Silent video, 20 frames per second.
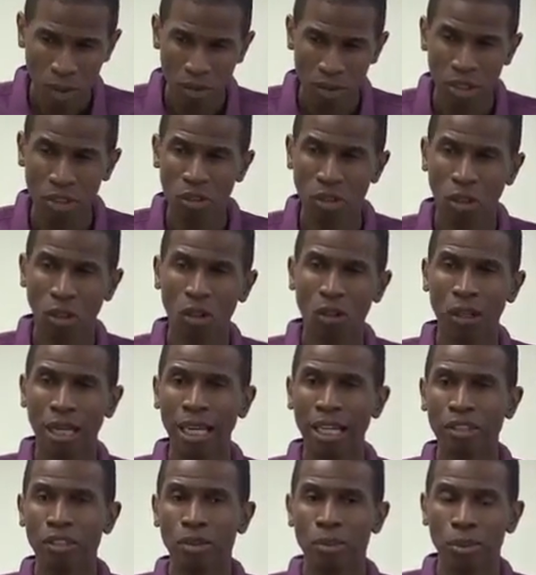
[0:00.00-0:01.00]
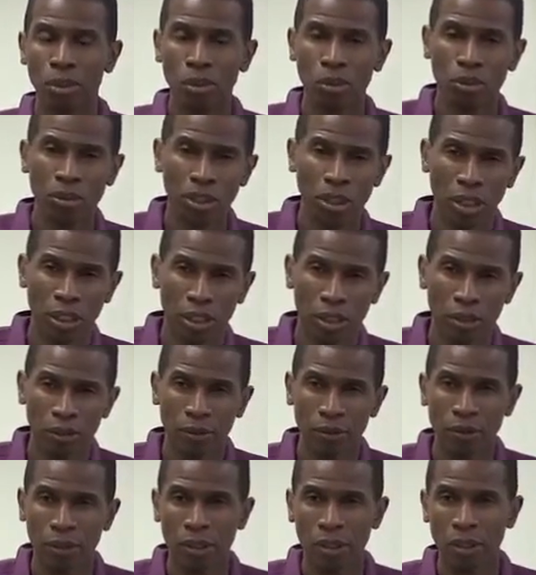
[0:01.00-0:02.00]
These are all attributes
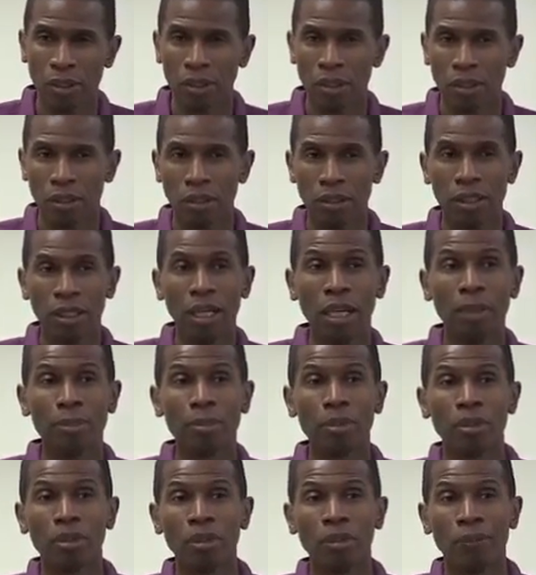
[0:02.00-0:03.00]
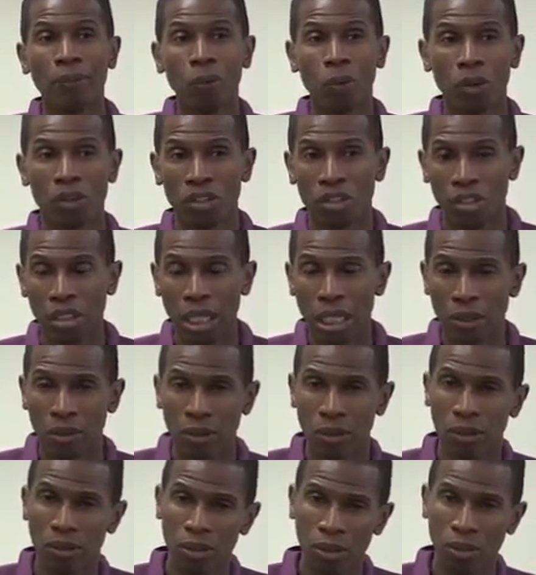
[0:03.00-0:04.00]
of the upper fourth
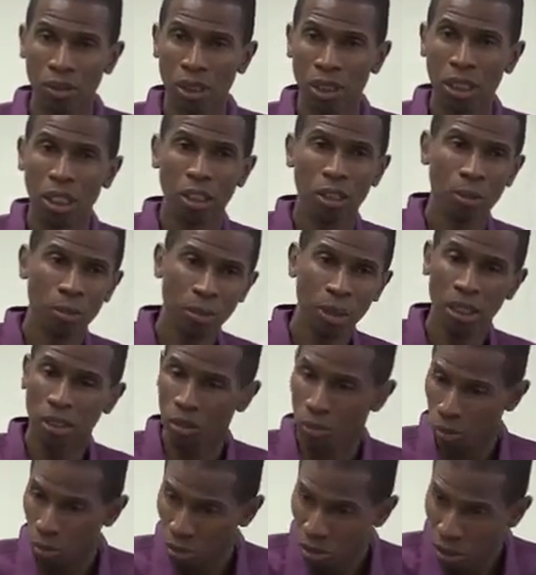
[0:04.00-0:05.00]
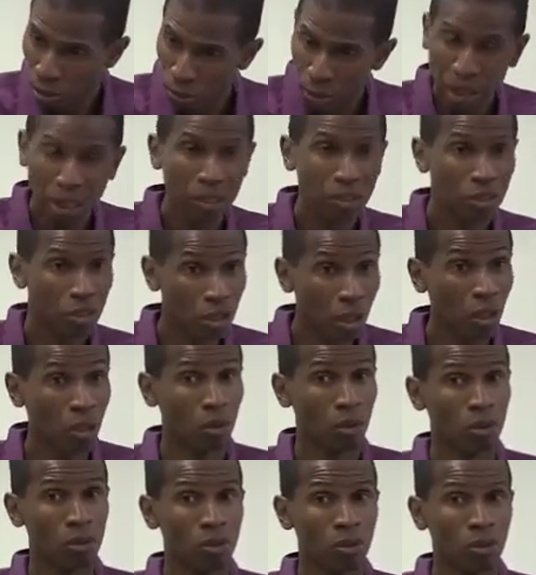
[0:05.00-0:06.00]
chakra. So the color pink, so when you see pink
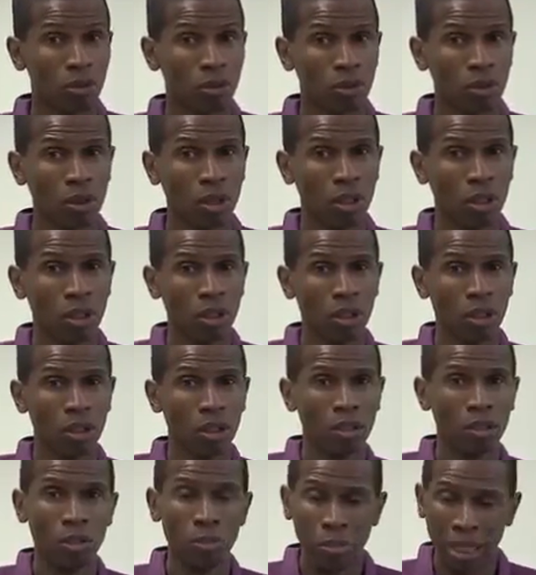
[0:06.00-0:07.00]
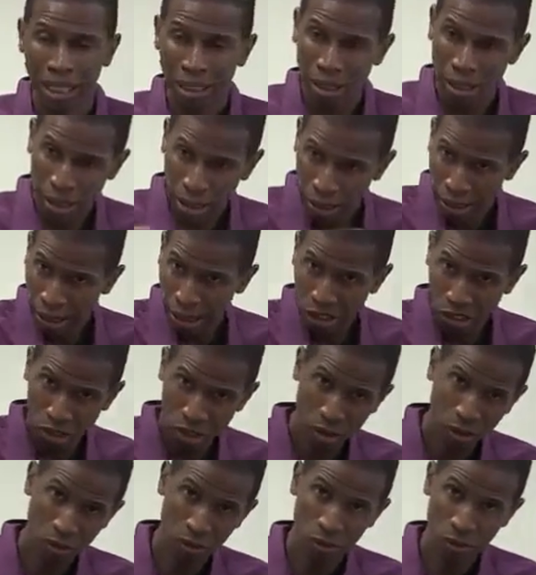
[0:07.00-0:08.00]
stones, you make the
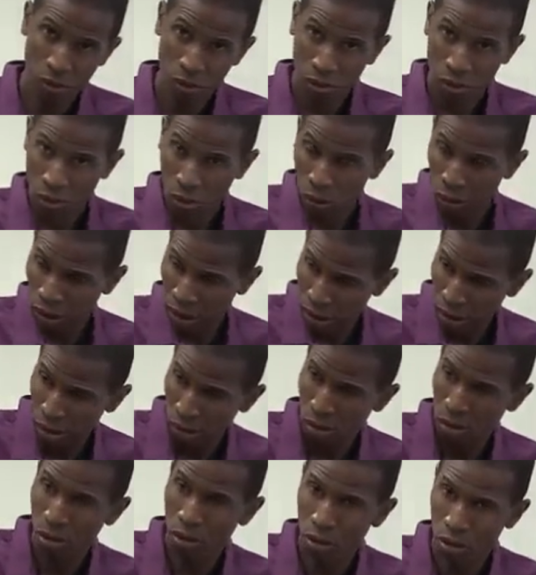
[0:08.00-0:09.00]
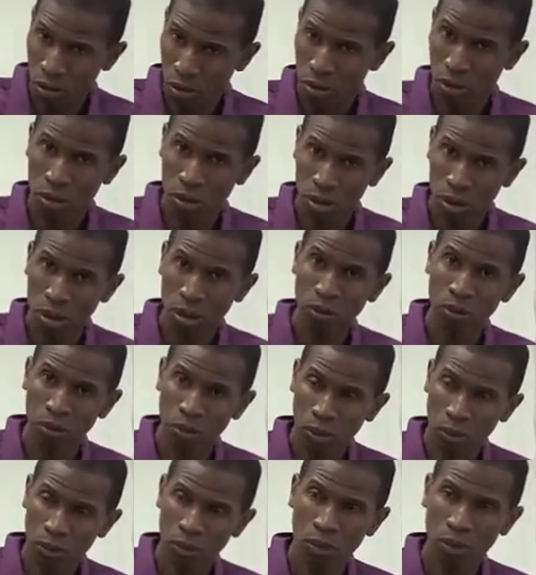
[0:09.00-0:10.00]
connection. Okay, these stones are good
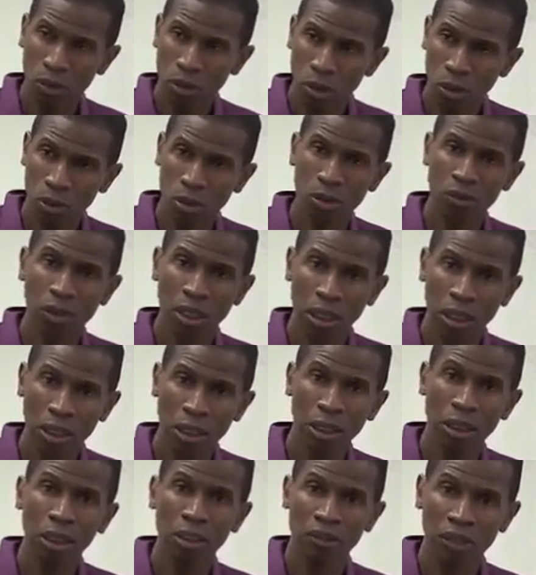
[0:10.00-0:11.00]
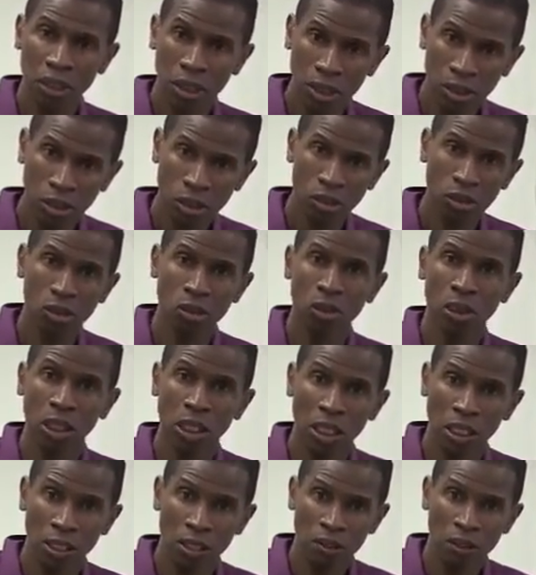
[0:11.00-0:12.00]
for cultivating love, unconditional
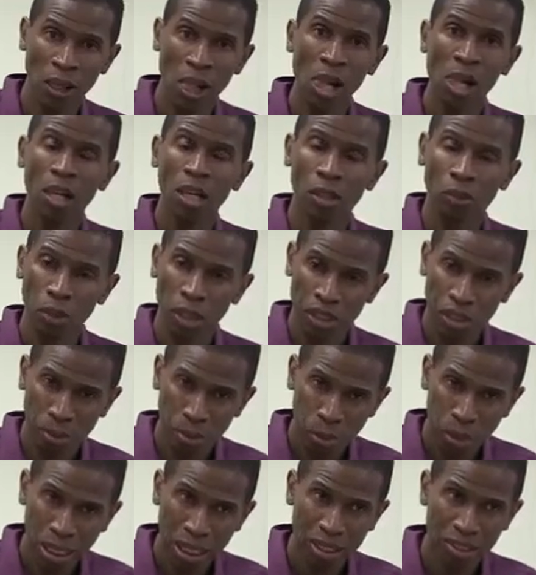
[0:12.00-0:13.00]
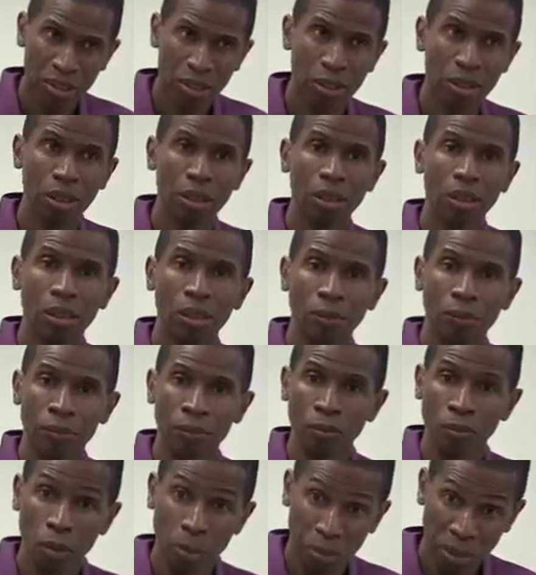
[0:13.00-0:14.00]
love, and reciprocity,
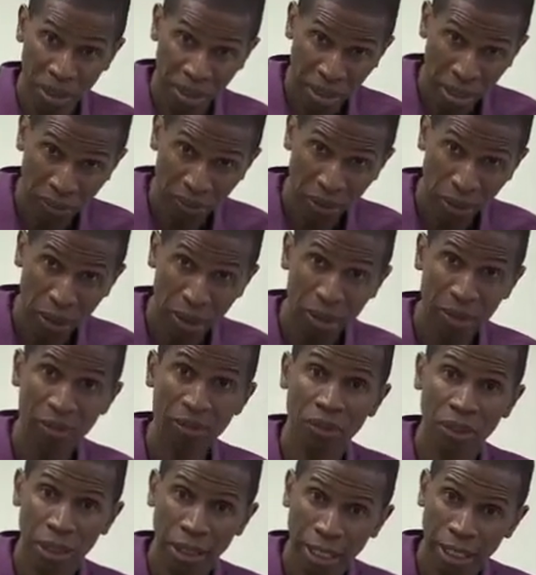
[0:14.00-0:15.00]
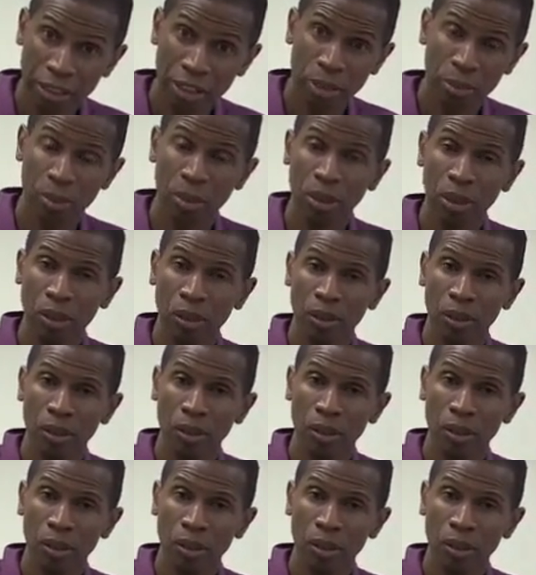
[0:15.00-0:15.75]
and benevolence, philanthropy.